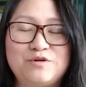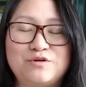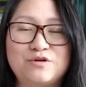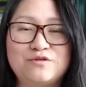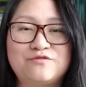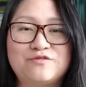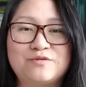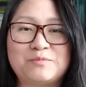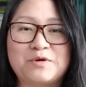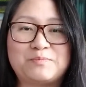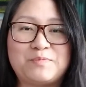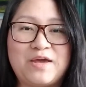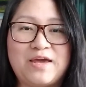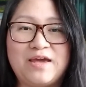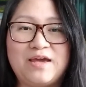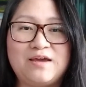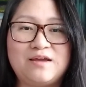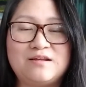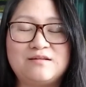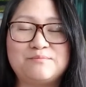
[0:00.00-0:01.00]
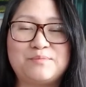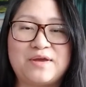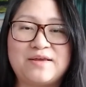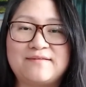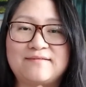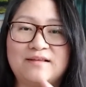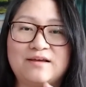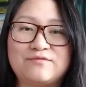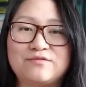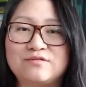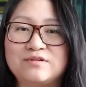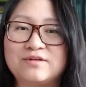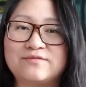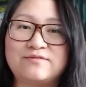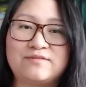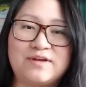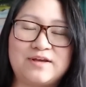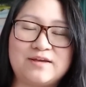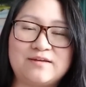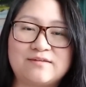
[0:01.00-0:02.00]
We go from a pain base level
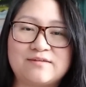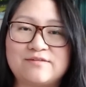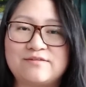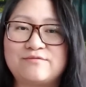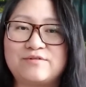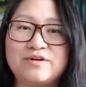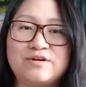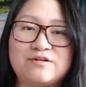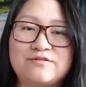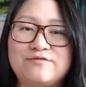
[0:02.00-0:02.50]
of like three